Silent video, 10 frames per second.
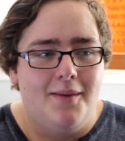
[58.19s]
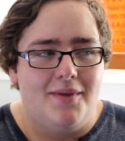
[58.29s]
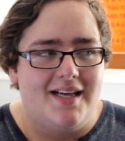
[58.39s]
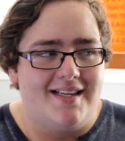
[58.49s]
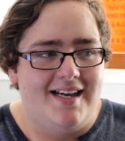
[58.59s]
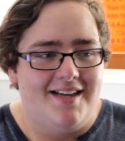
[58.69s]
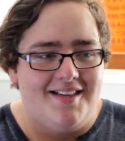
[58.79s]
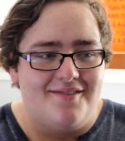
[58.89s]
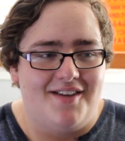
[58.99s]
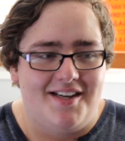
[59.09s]
but like now
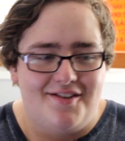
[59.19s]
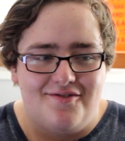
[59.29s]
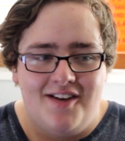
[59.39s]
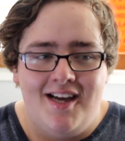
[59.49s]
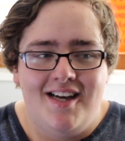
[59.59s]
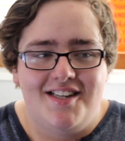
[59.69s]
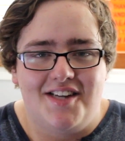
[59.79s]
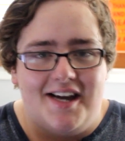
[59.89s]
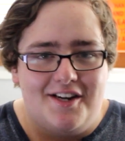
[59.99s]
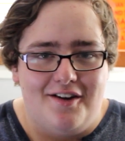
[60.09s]
they've kind of
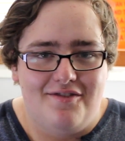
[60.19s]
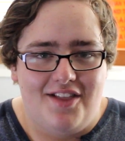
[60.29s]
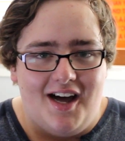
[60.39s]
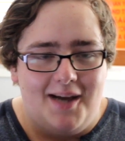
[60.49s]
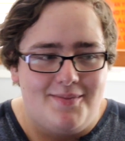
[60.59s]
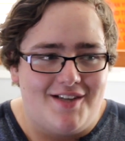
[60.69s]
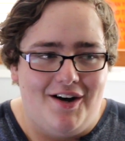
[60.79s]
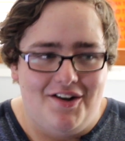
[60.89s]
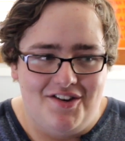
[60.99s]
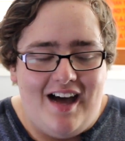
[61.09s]
died off, the hype's gone.